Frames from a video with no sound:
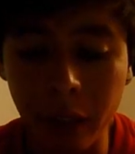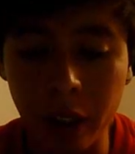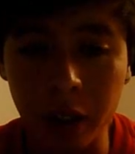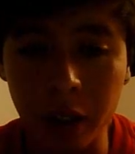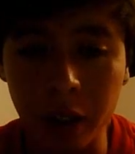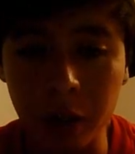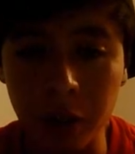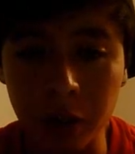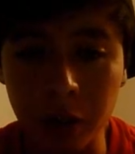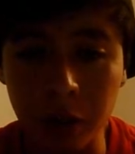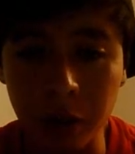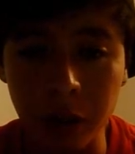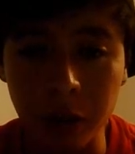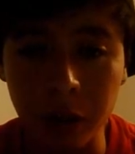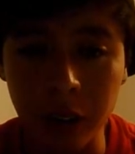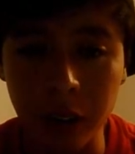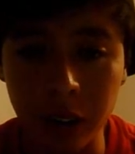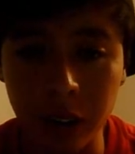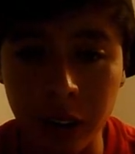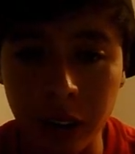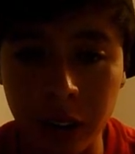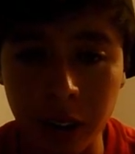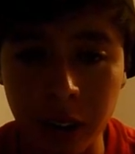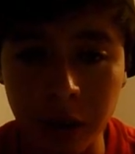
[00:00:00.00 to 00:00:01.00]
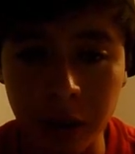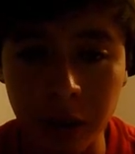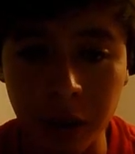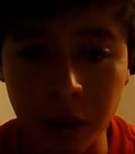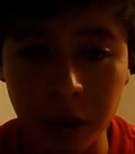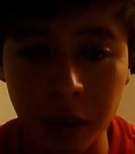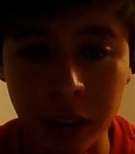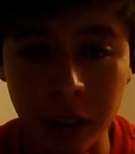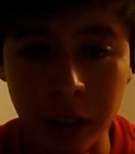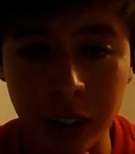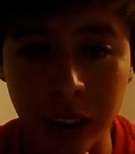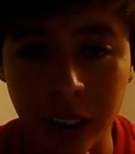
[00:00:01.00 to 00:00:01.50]
it was
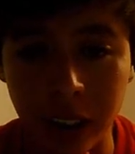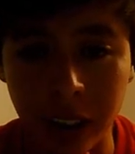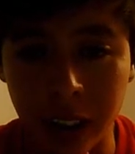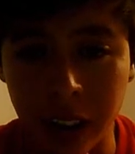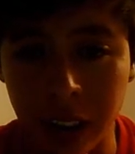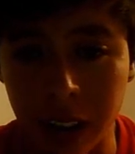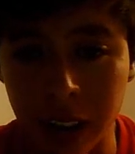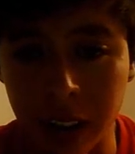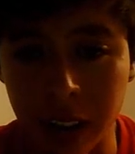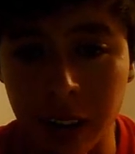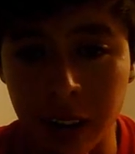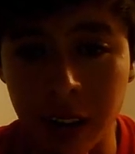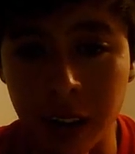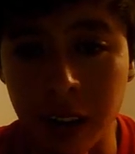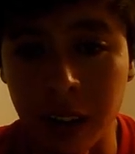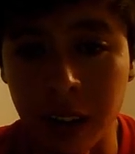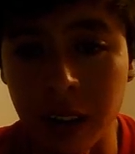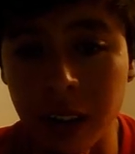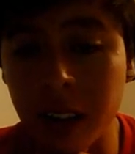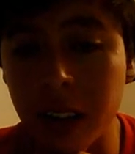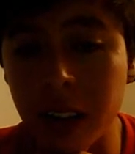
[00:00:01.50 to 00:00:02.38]
really nice